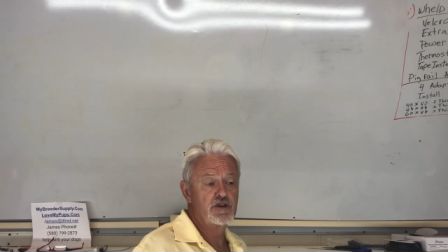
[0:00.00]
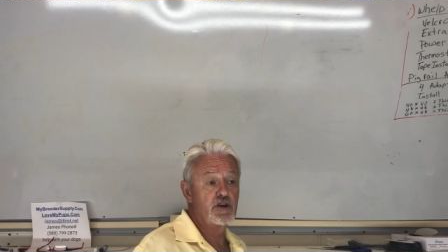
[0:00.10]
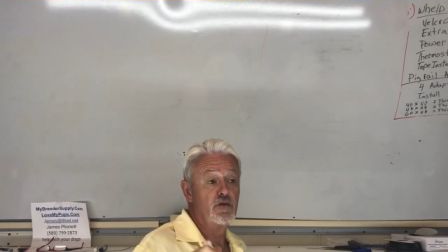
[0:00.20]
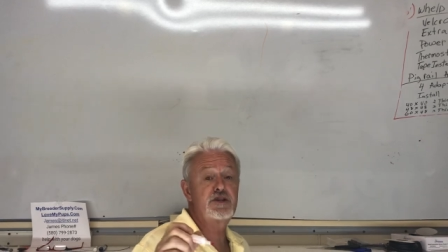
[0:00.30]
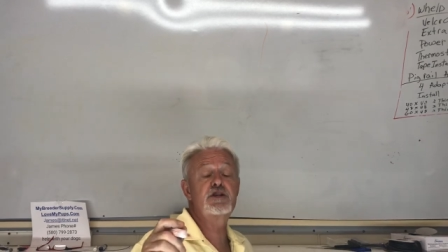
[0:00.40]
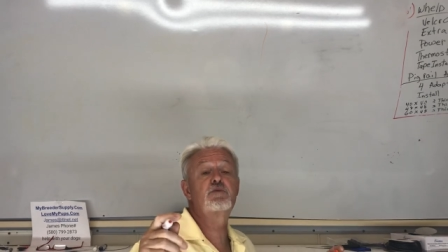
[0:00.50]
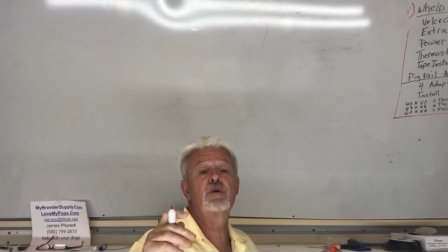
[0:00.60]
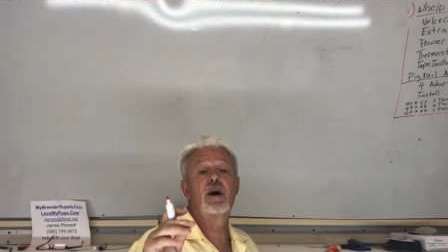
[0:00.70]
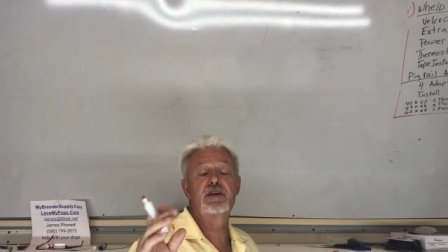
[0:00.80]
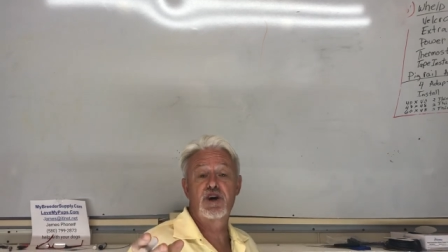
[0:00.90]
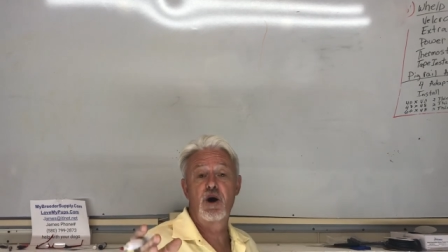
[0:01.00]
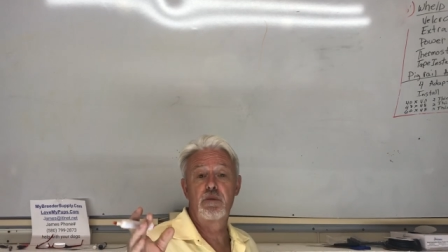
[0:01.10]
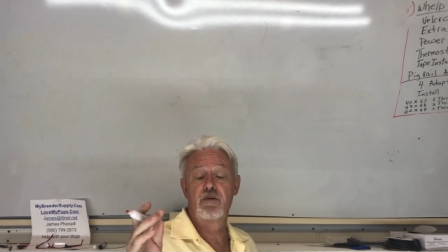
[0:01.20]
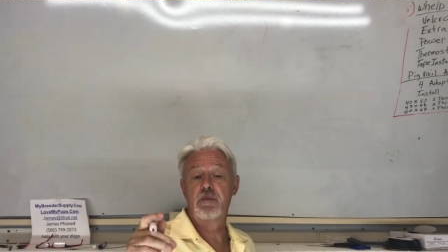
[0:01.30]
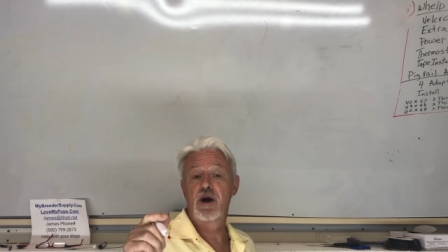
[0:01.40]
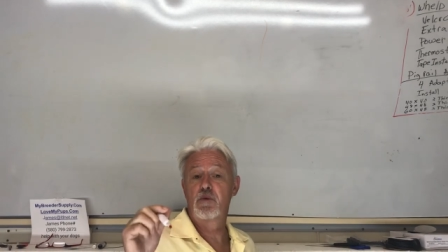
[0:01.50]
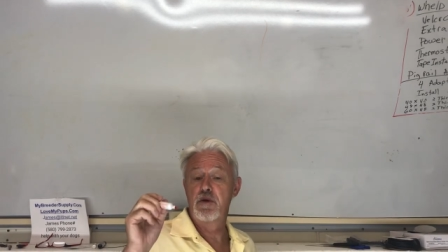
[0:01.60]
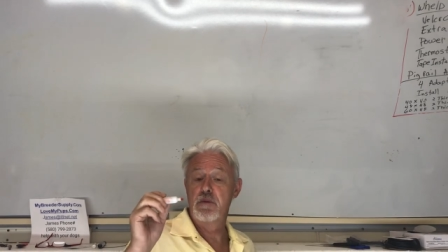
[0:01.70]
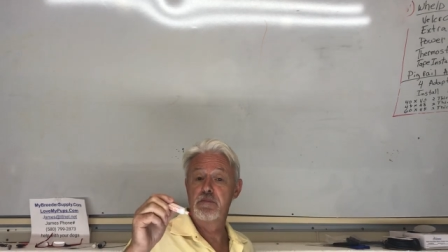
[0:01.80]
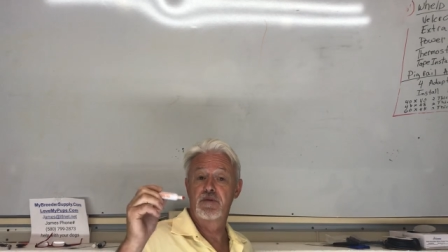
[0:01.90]
So this is example of, by the
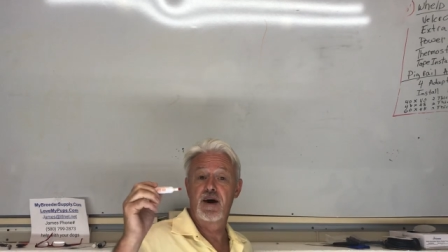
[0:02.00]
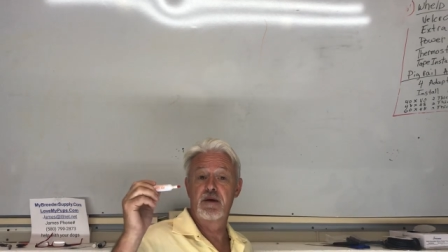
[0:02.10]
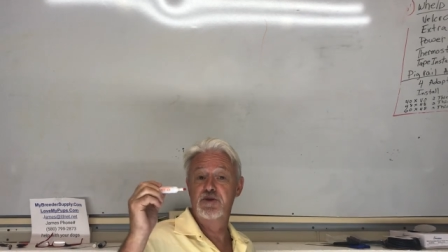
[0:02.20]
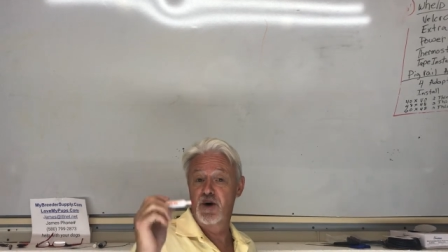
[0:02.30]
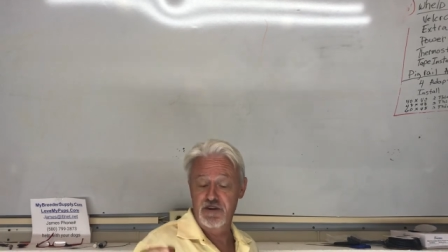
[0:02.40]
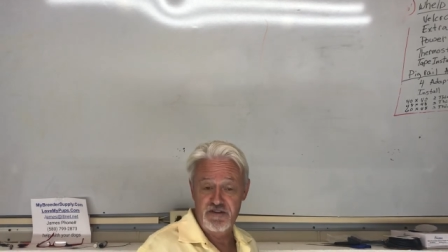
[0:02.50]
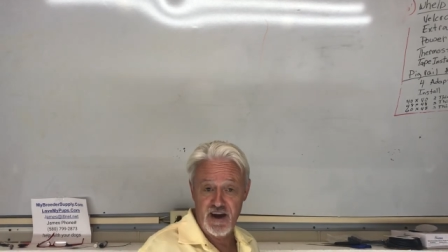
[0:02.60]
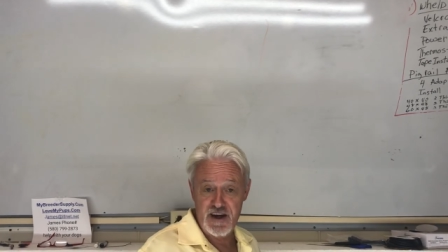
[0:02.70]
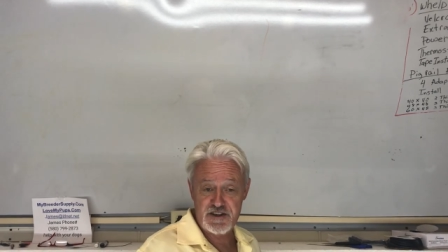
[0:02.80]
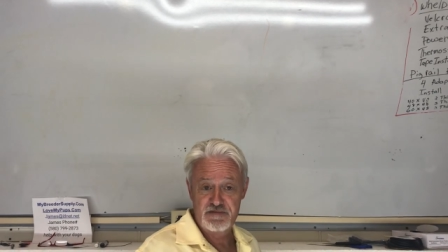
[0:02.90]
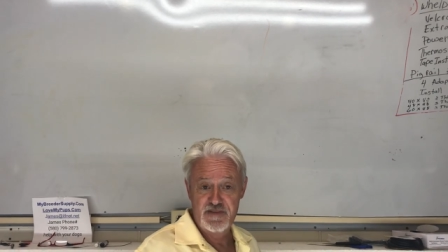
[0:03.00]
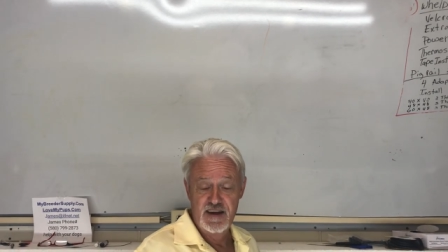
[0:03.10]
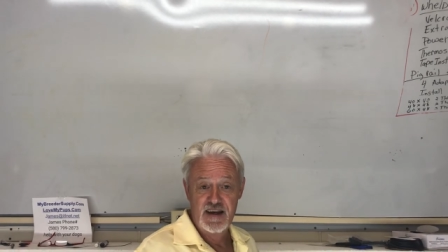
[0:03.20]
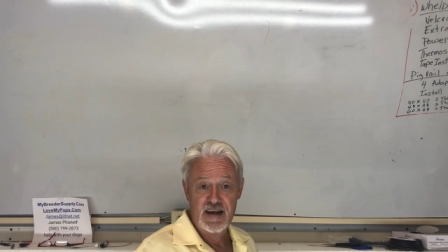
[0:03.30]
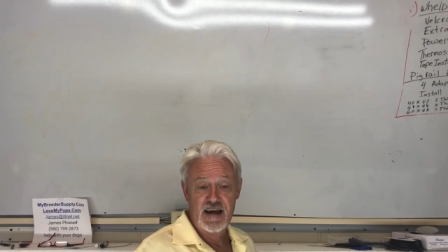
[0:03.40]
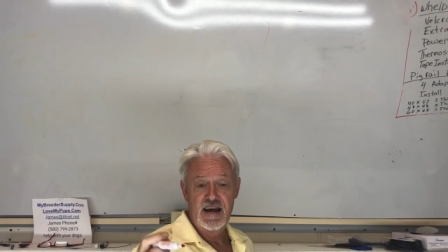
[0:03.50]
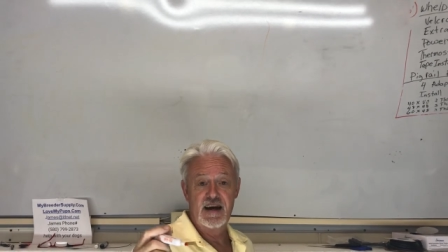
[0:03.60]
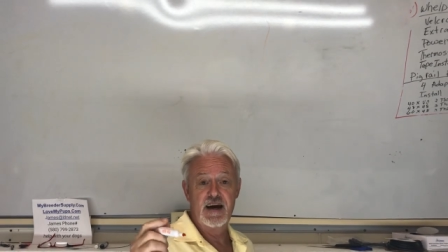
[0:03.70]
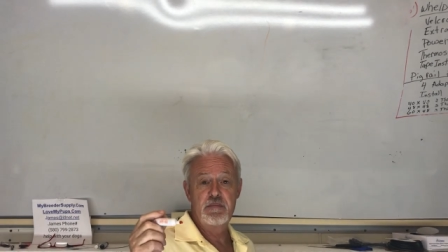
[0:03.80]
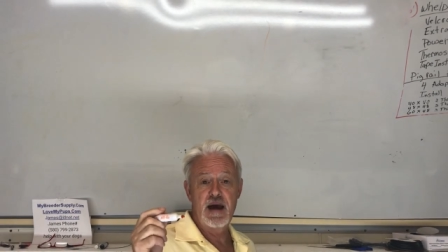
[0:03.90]
way, remember I'm not a vet,
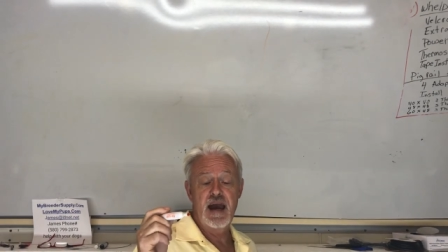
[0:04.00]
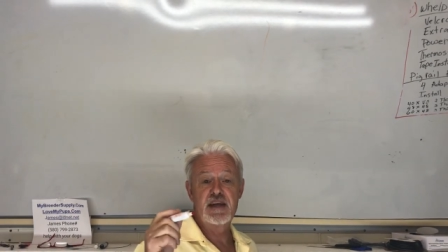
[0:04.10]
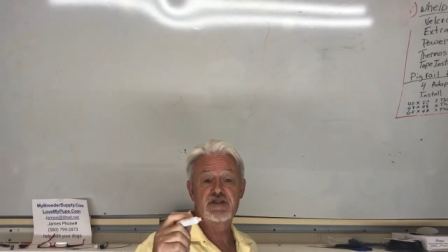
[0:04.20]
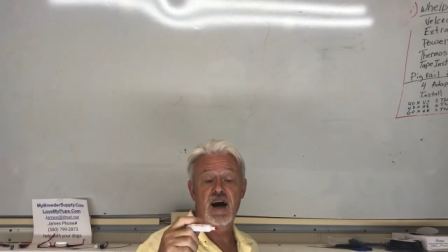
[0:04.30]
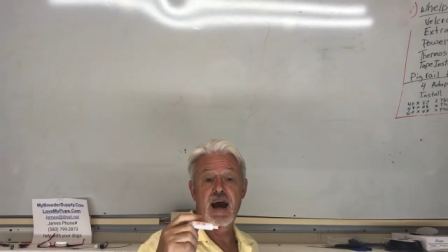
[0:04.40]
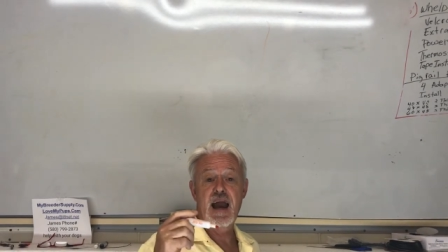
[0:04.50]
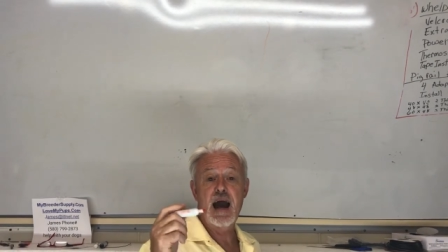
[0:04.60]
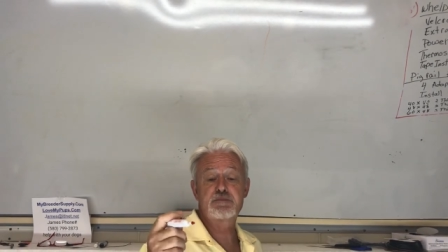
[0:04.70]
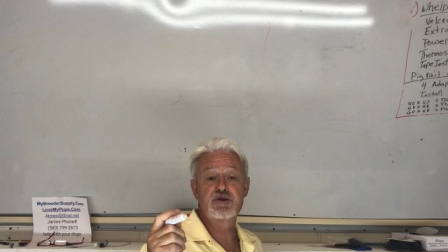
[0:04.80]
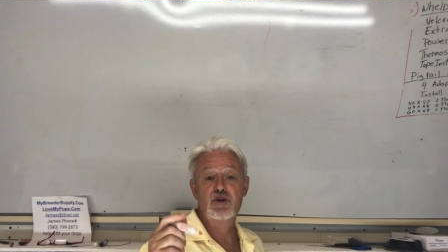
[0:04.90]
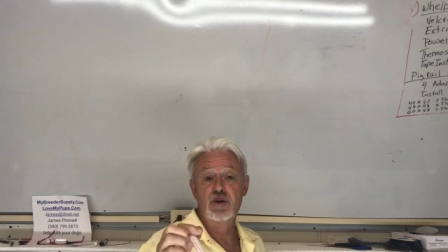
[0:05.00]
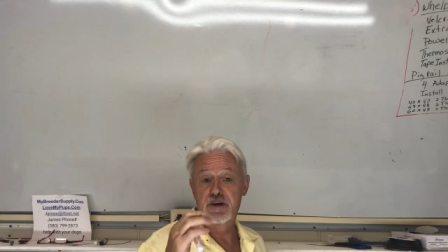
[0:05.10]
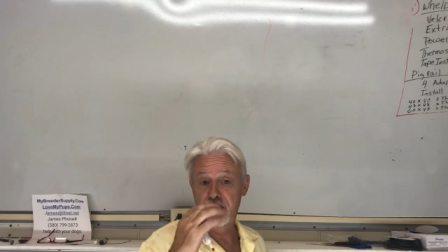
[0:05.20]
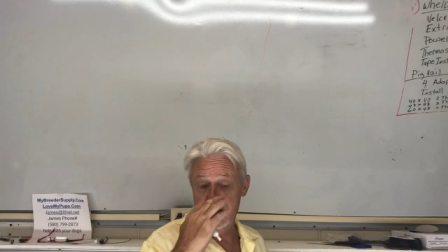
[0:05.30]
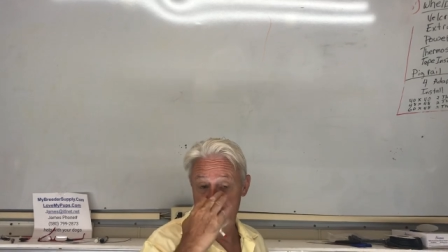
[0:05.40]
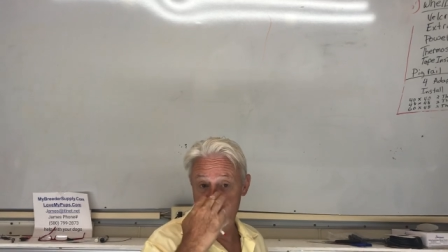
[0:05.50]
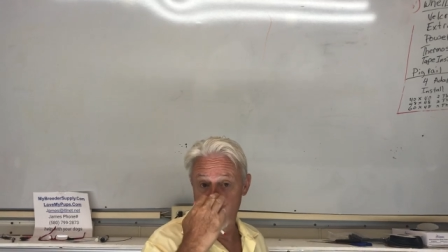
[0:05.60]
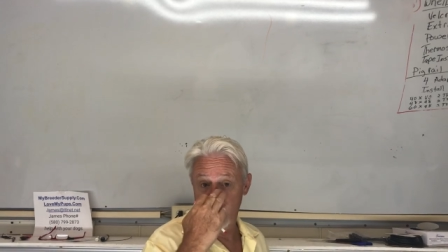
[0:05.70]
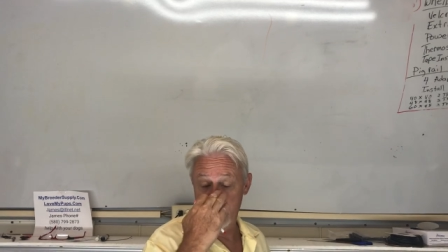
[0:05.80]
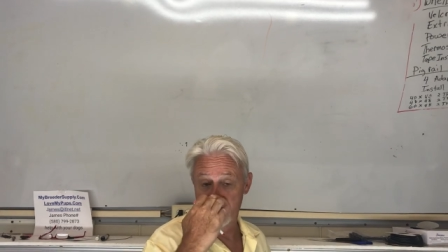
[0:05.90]
um, and I absolutely can give you
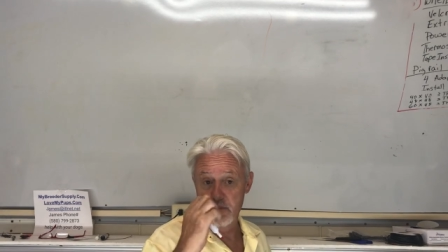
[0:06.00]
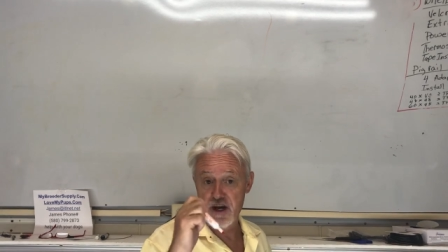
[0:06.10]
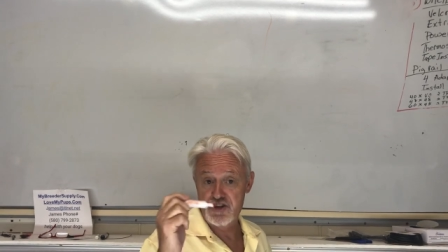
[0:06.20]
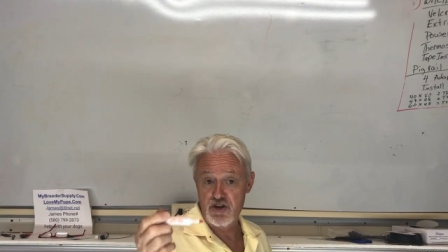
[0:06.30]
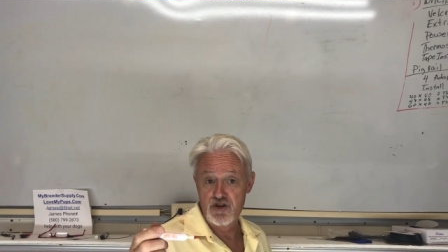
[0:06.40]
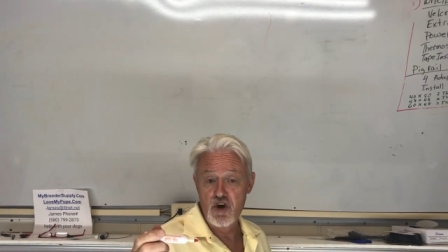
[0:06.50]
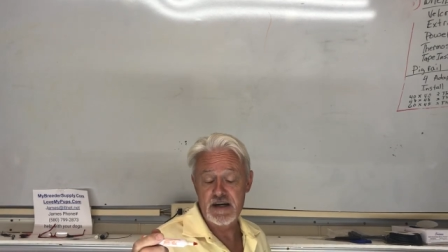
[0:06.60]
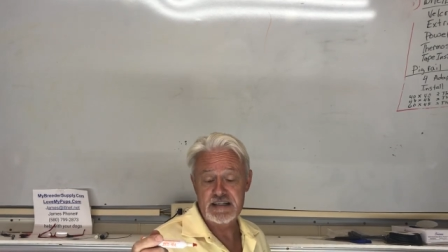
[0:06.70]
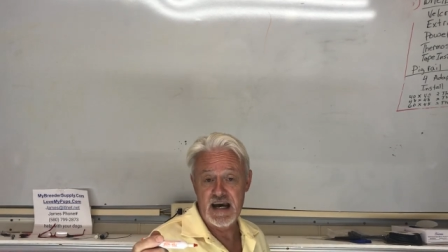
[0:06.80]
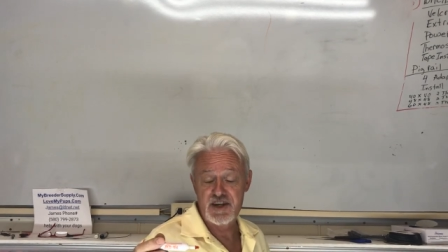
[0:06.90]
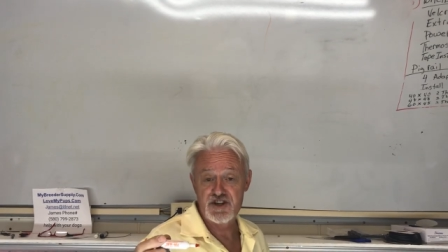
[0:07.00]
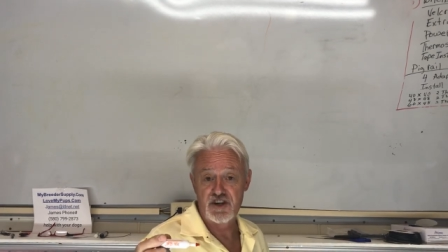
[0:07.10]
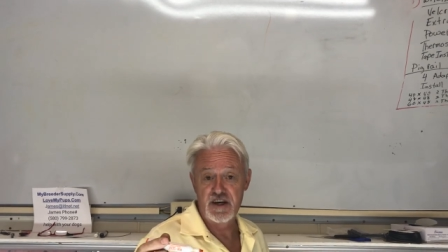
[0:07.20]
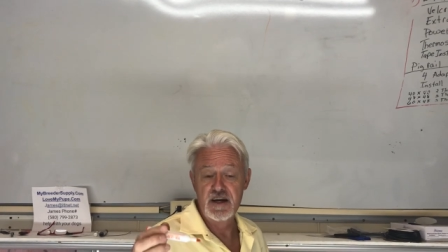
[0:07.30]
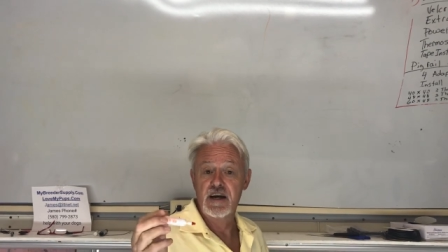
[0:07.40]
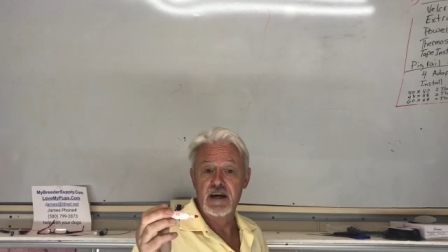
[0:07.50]
wrong information, not intentionally.